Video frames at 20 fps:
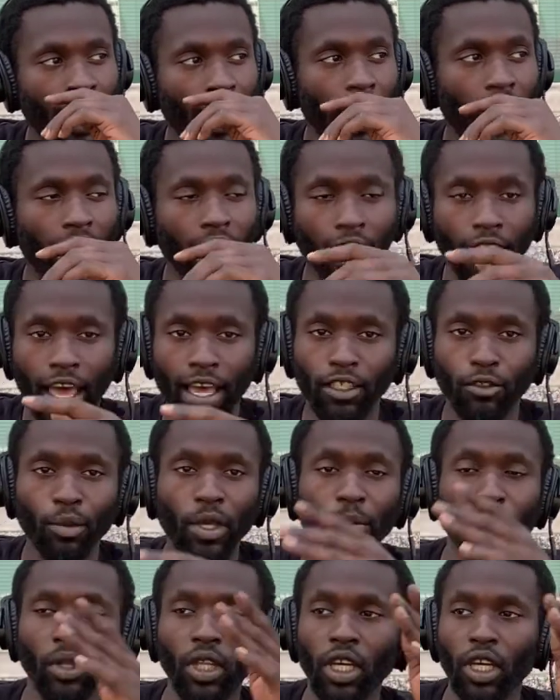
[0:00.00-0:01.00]
And as
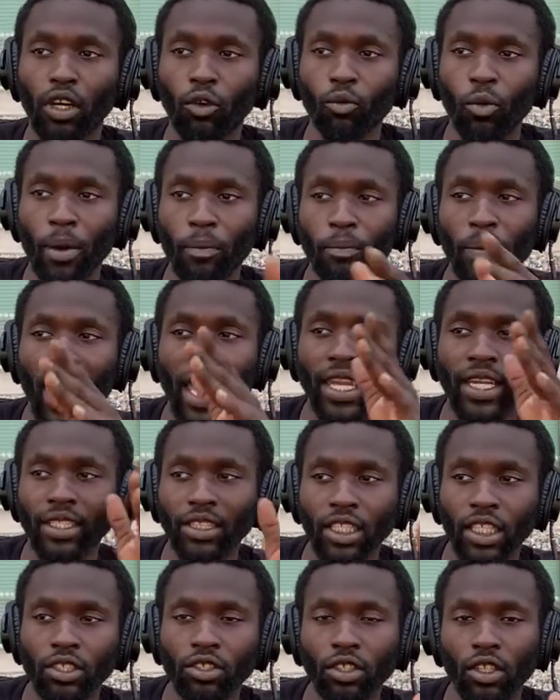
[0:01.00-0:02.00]
people are paying
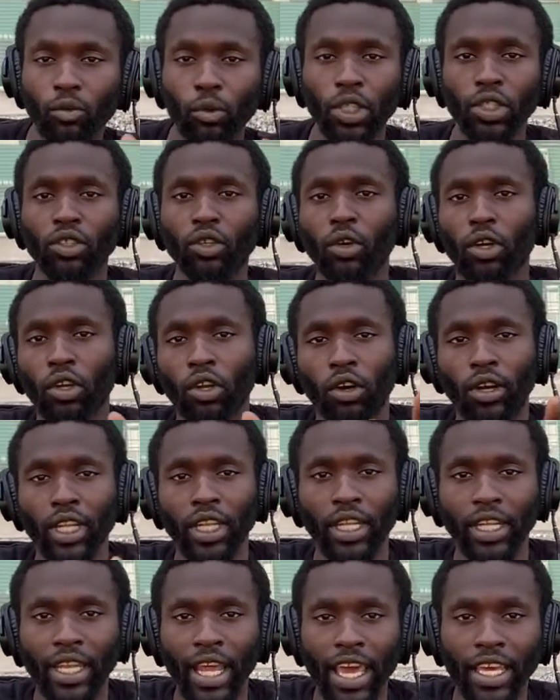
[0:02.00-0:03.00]
attention to what's going on
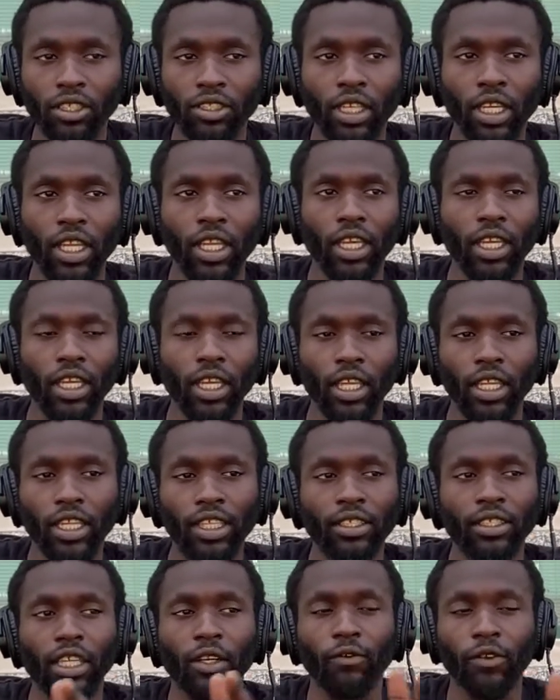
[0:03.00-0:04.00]
in the nation and in
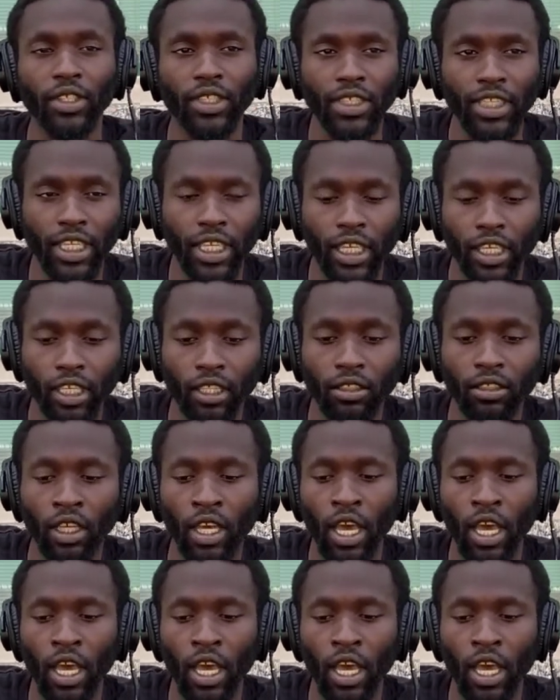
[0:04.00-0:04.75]
these different cities,